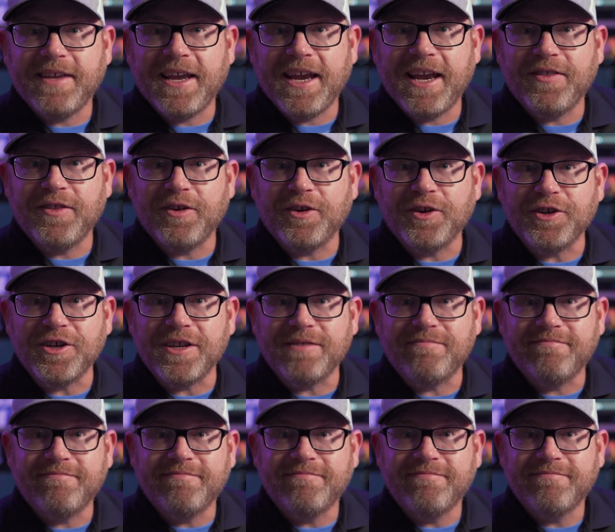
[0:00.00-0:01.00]
and they're good.
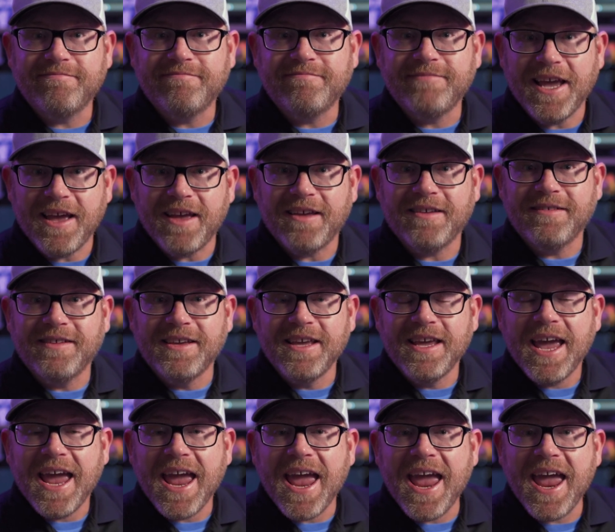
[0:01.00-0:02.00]
Yeah.
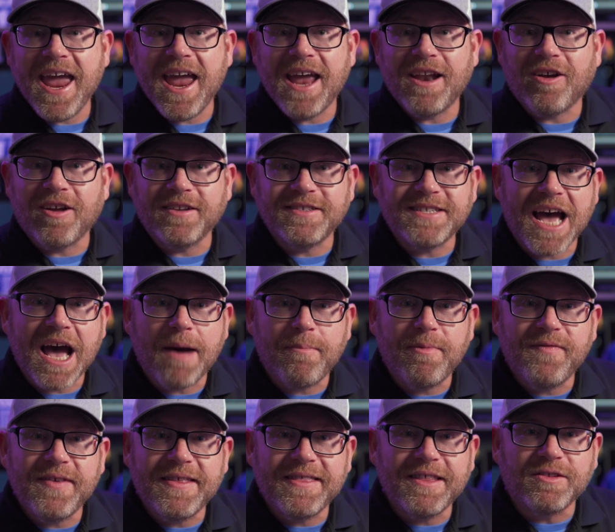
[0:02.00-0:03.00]
And on top
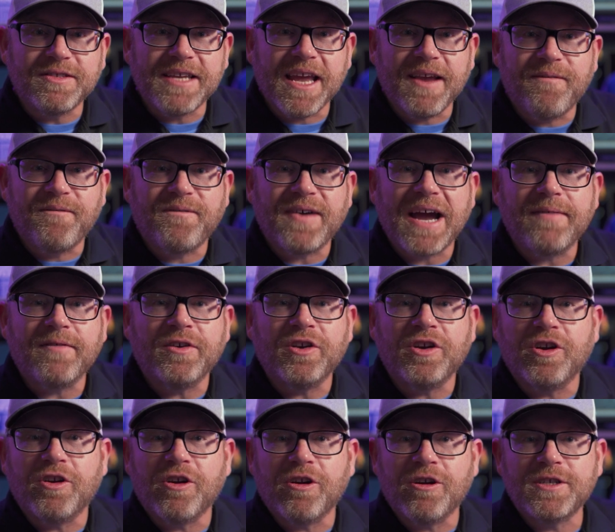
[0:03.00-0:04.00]
of it, they'll take
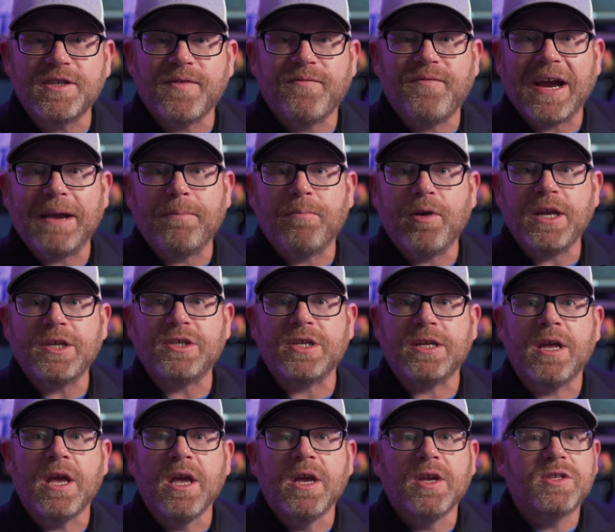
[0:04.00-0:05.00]
500 hertz of
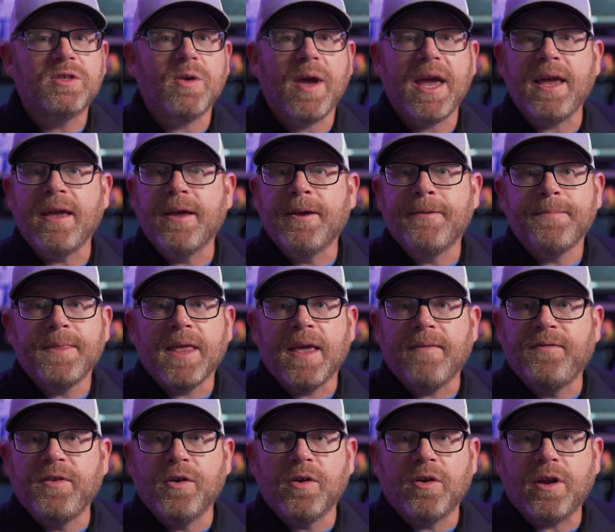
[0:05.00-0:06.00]
vibration. So, hey,
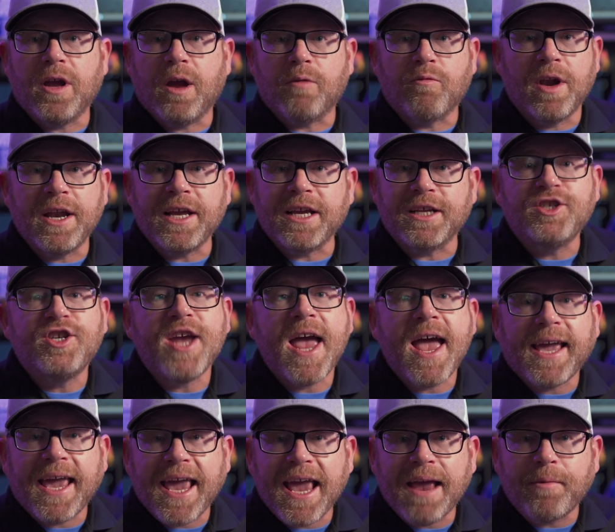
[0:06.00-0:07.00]
if you're running a
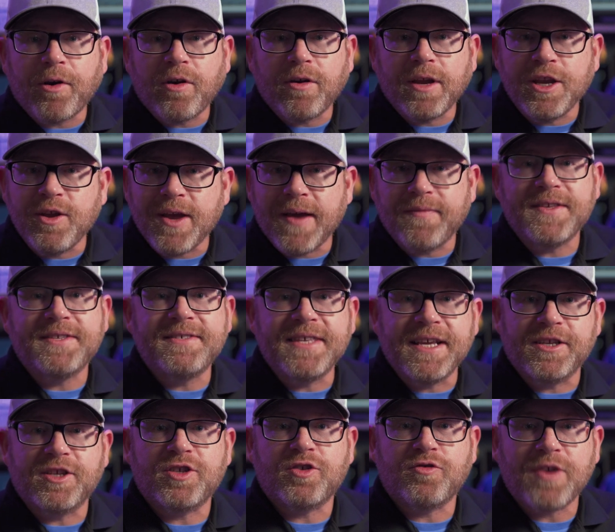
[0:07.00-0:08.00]
jackhammer and you have this
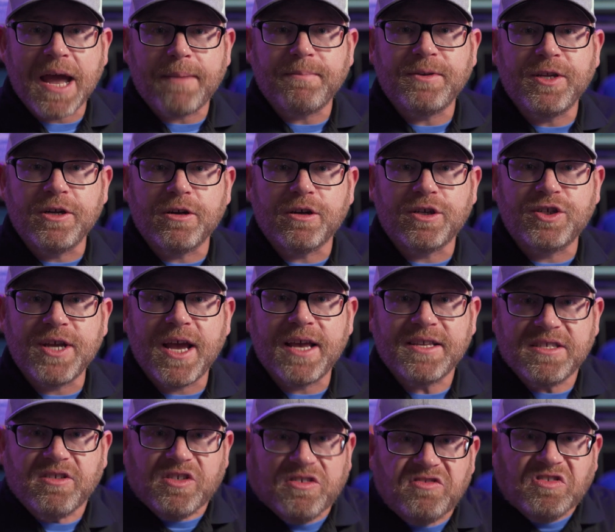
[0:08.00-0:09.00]
thing strapped to your
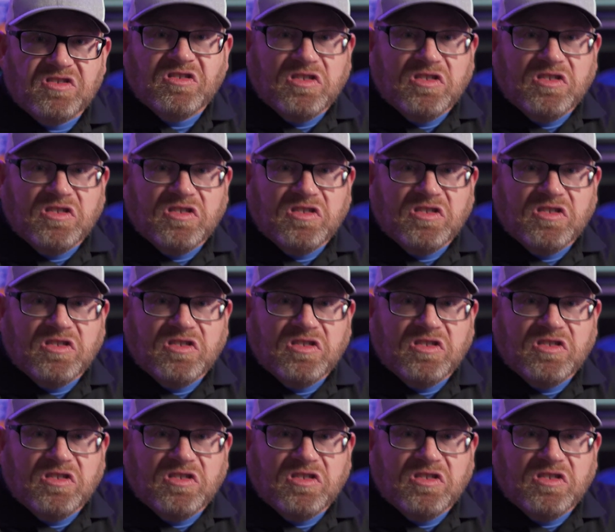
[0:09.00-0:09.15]
chest and you're